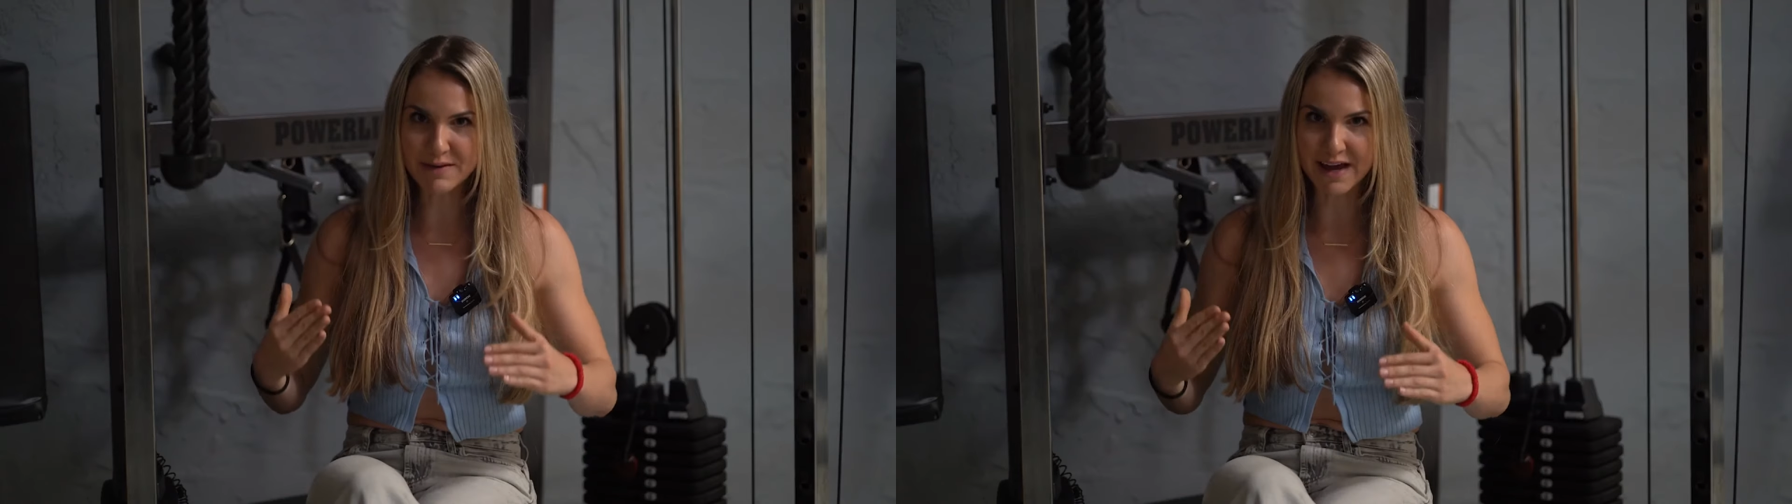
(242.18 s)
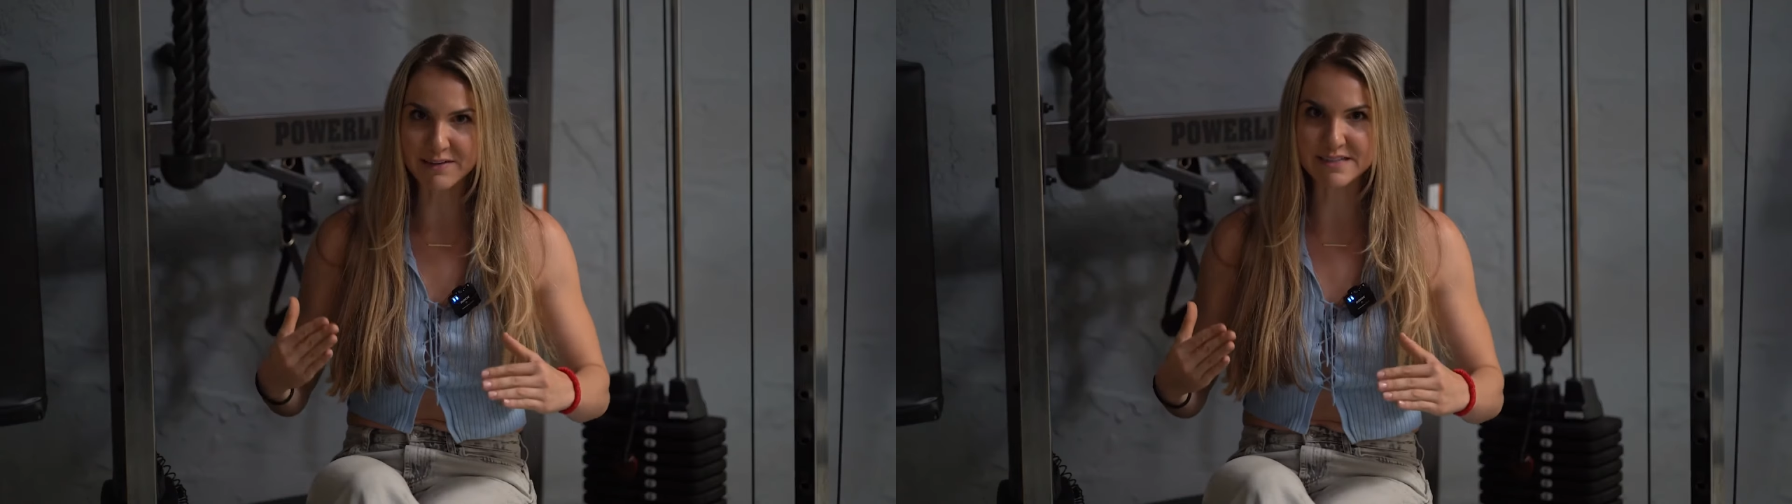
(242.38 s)

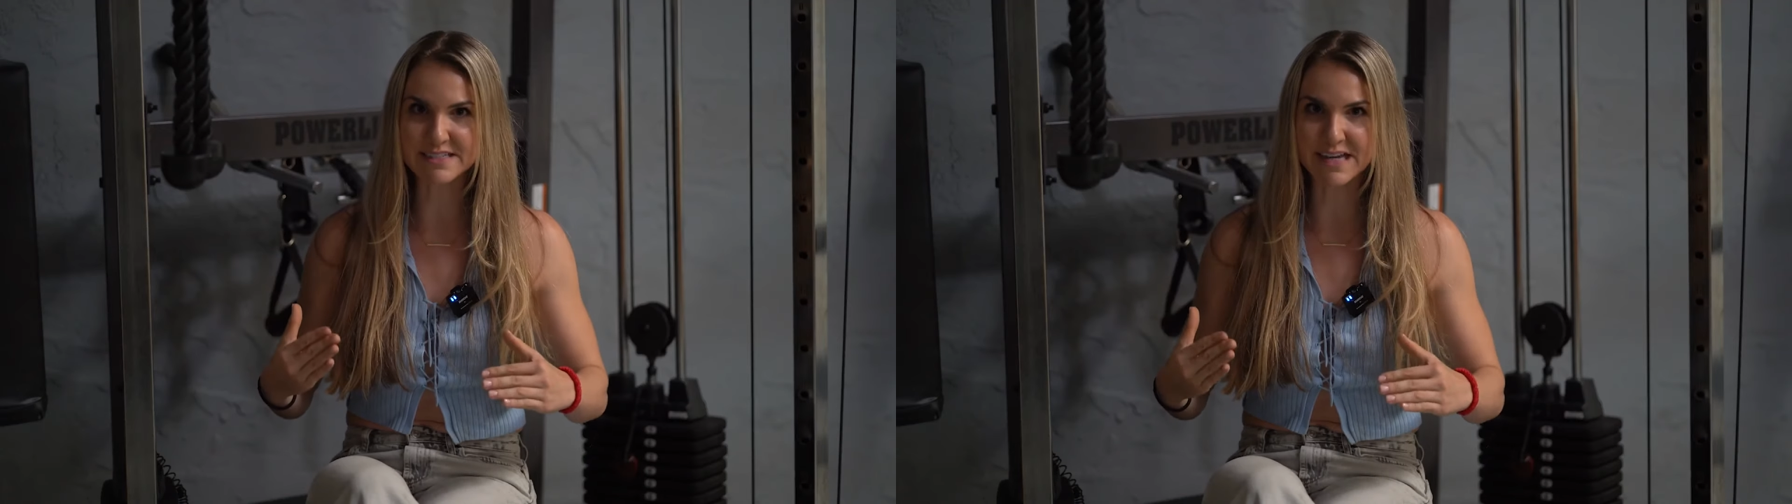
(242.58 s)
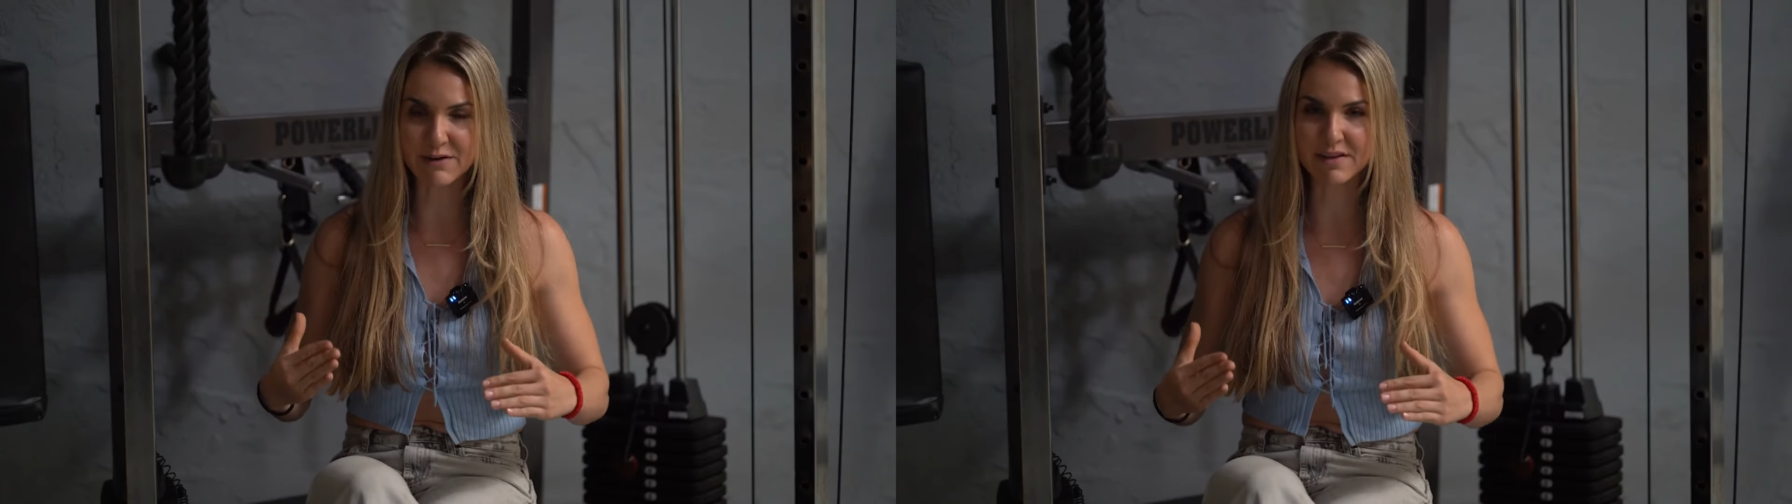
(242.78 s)
down,
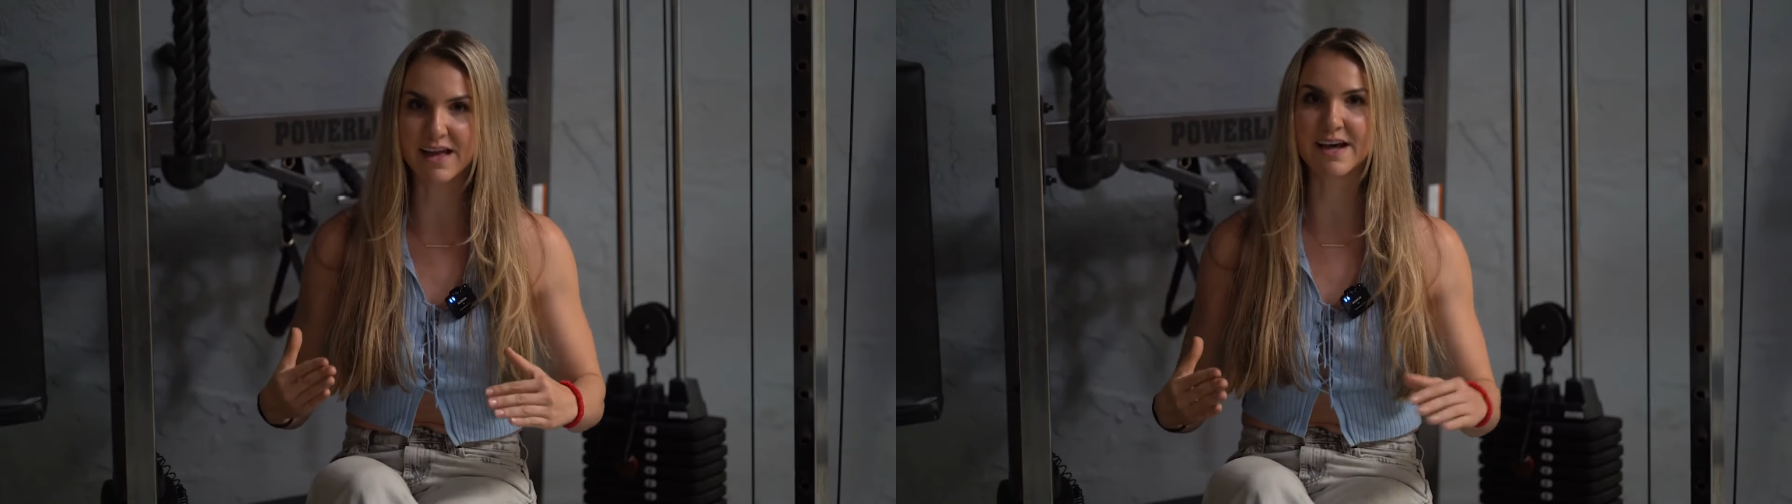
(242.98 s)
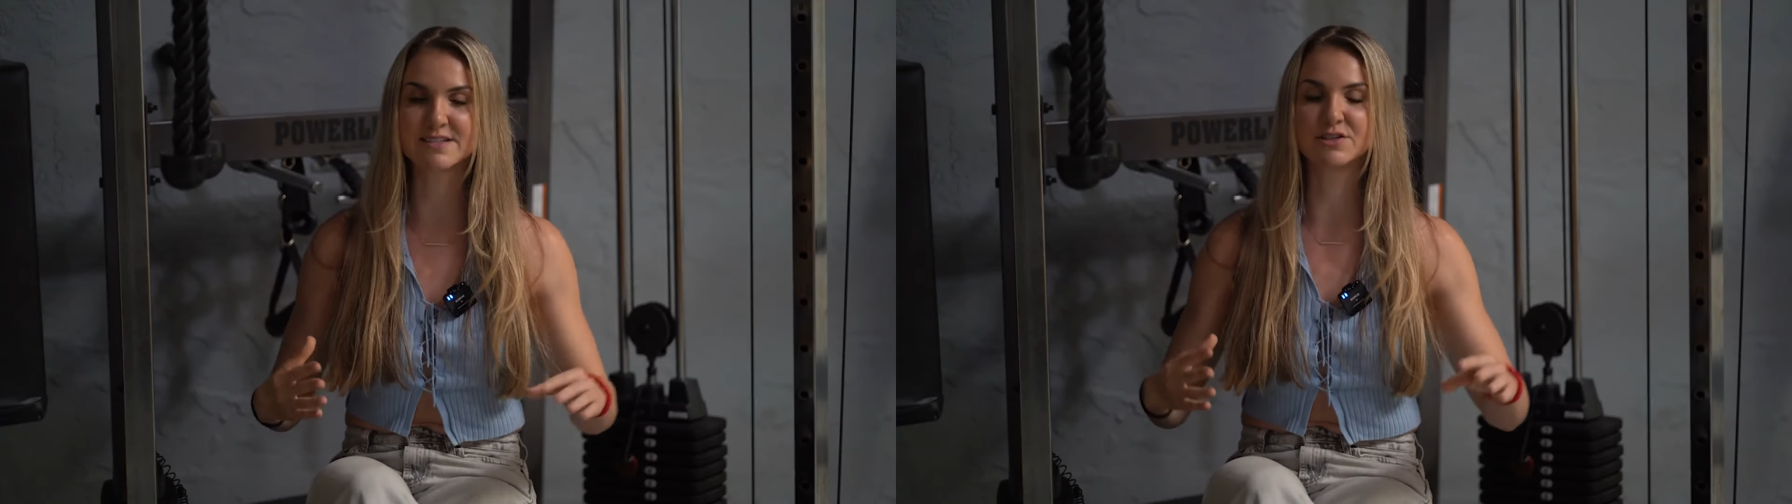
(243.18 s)
stay relaxed,